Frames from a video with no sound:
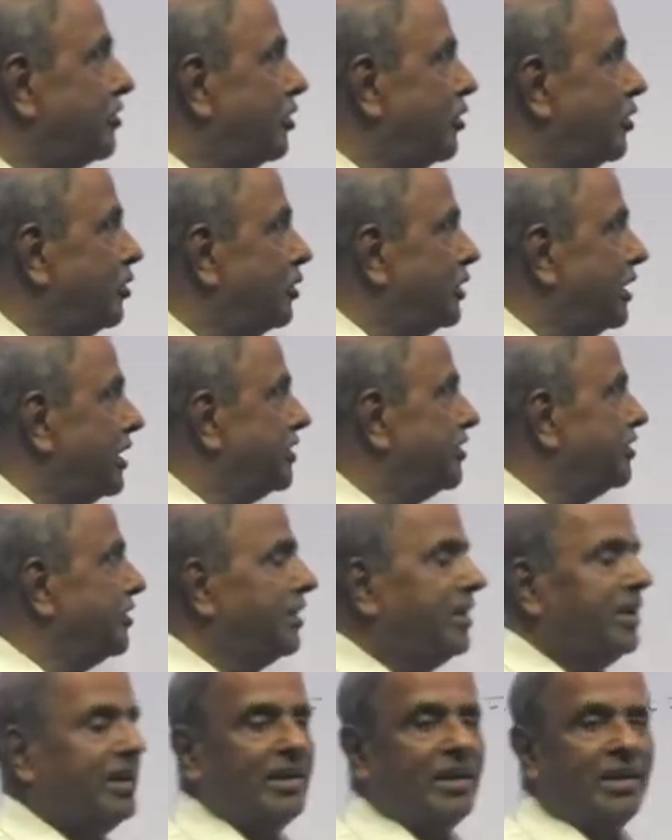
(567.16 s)
to do this.
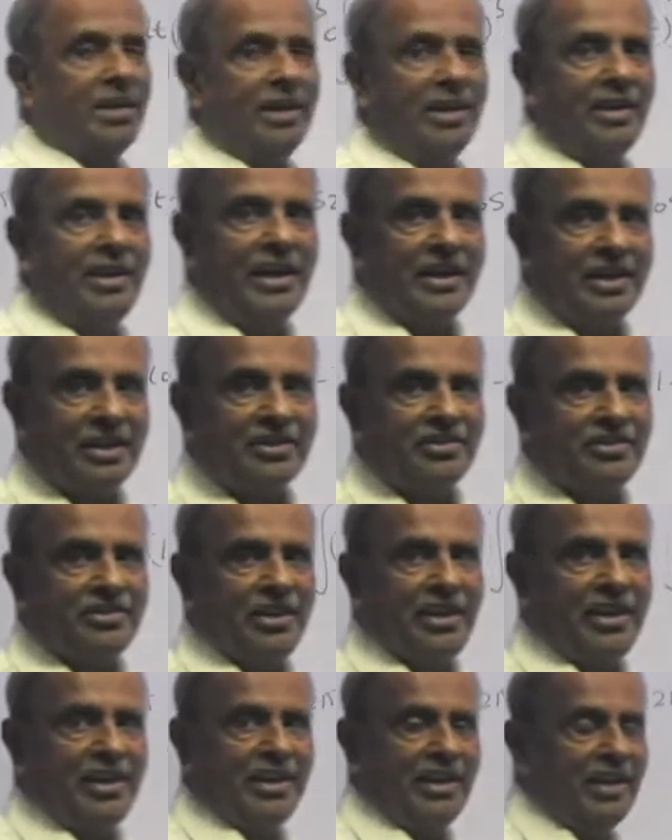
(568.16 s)
Let us
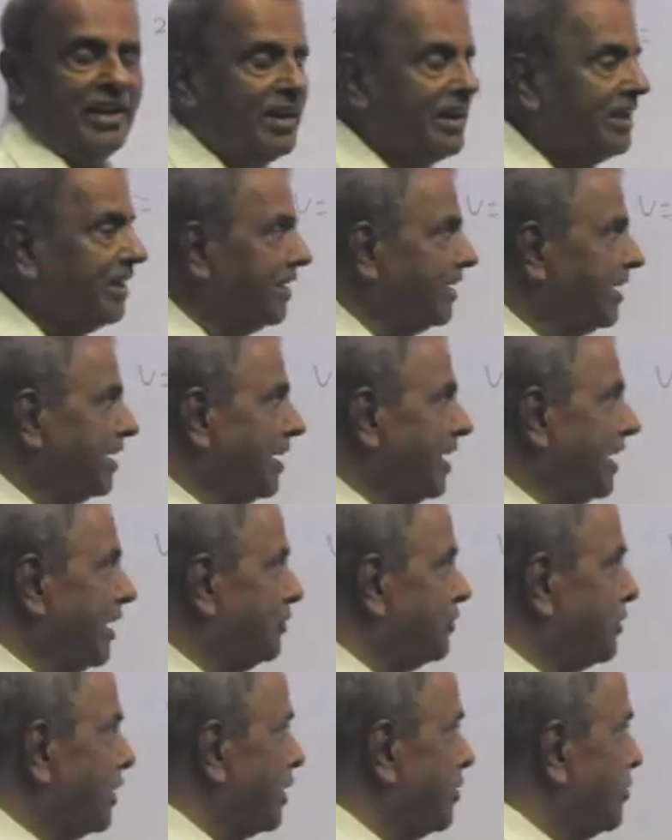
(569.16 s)
see
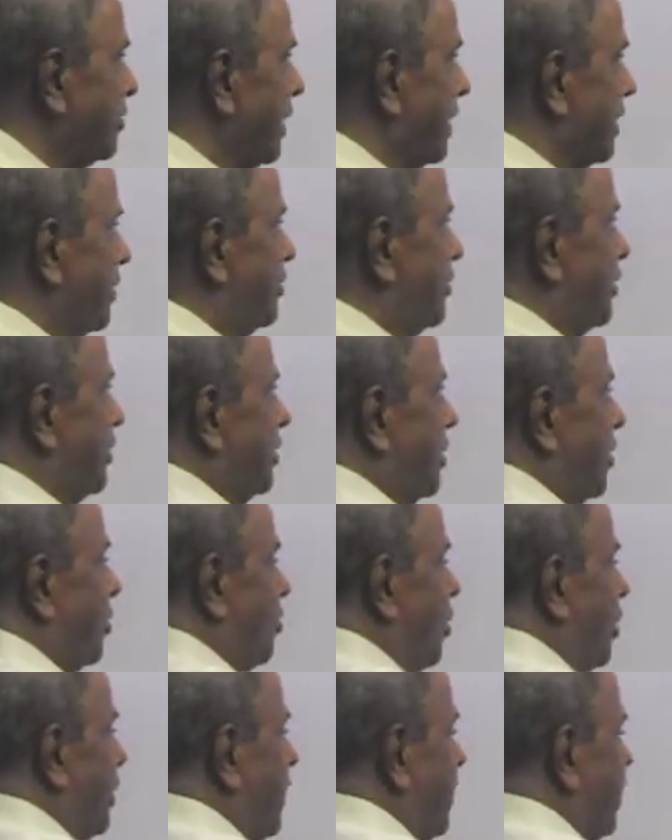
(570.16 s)
if that works.
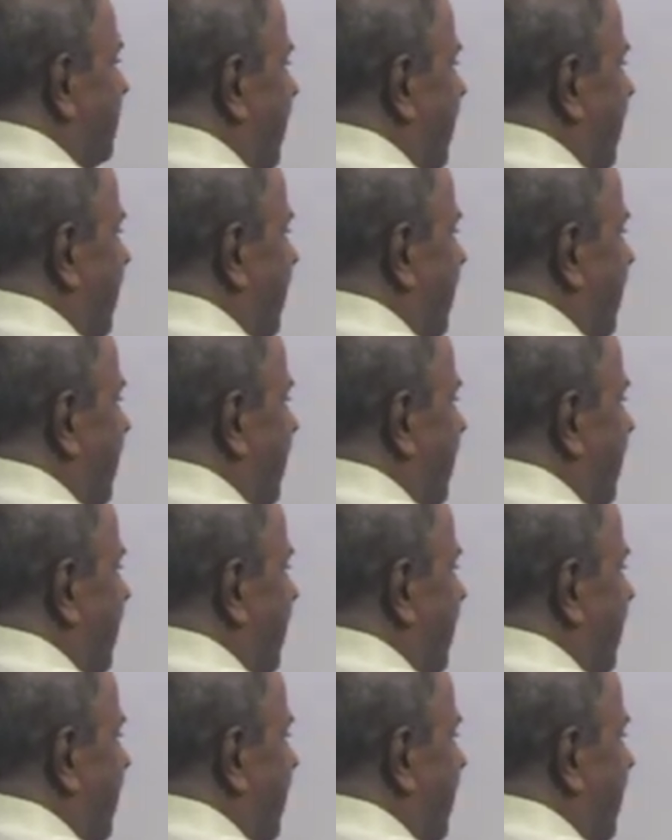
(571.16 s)
What is